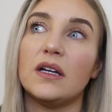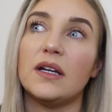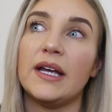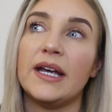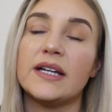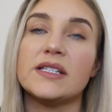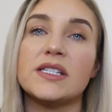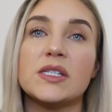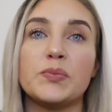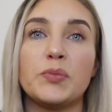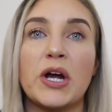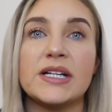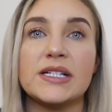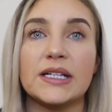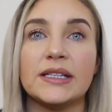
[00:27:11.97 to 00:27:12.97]
it had
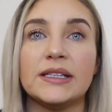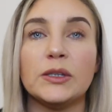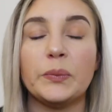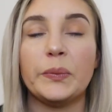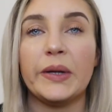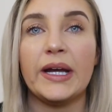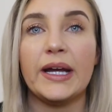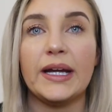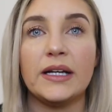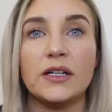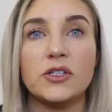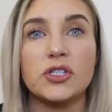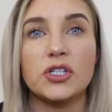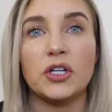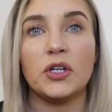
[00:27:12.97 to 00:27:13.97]
spread a little bit
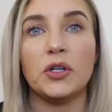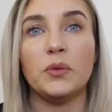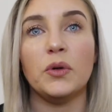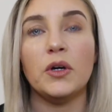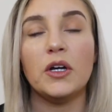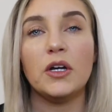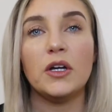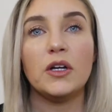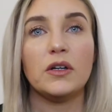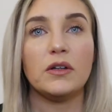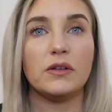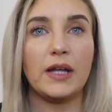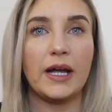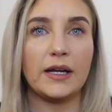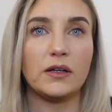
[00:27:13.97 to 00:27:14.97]
into,
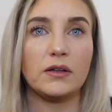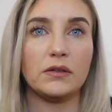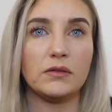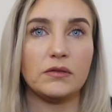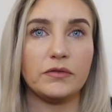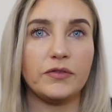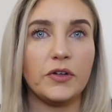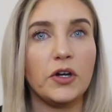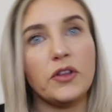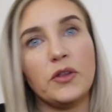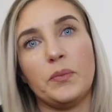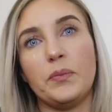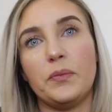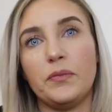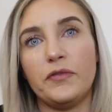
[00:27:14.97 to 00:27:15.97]
like,
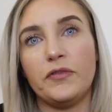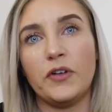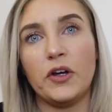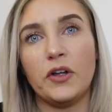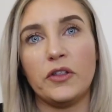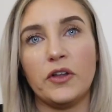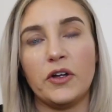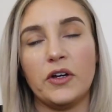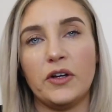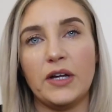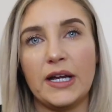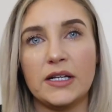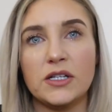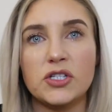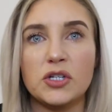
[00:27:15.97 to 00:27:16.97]
further
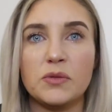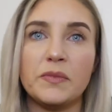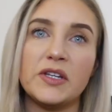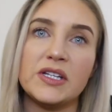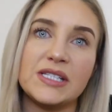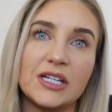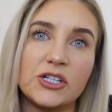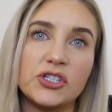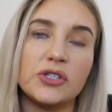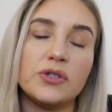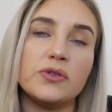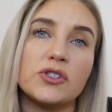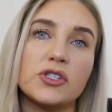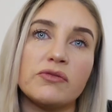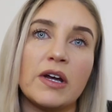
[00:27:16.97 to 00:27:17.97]
into the
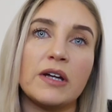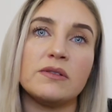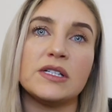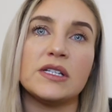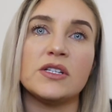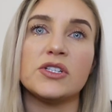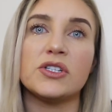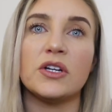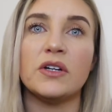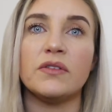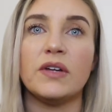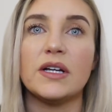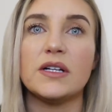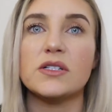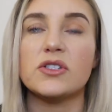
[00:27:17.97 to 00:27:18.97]
tissues surrounding the
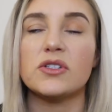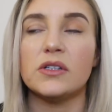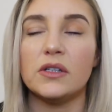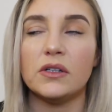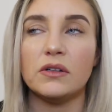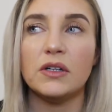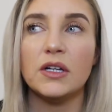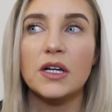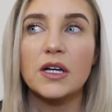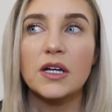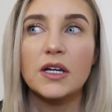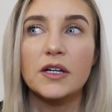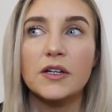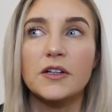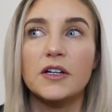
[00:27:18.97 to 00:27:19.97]
cervix, so
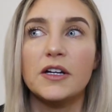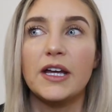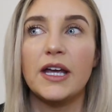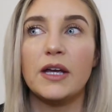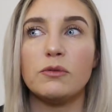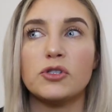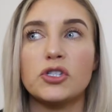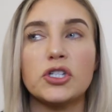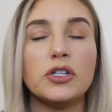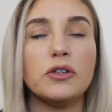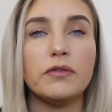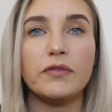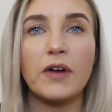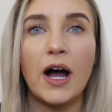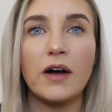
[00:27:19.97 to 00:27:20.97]
it was too
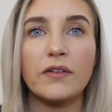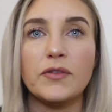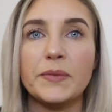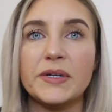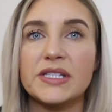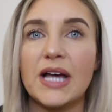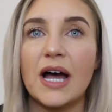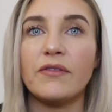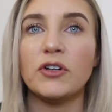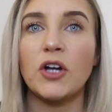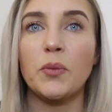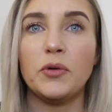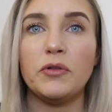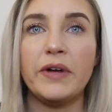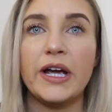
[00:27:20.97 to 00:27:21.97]
far for me to have an
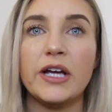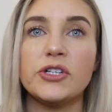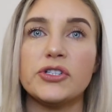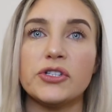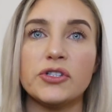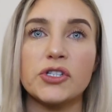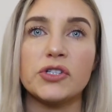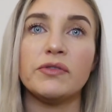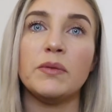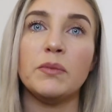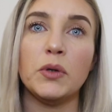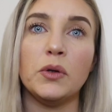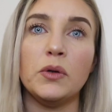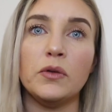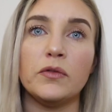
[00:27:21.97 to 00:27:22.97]
operation to
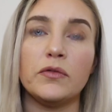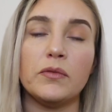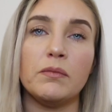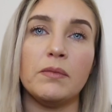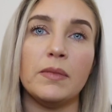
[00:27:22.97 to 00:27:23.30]
remove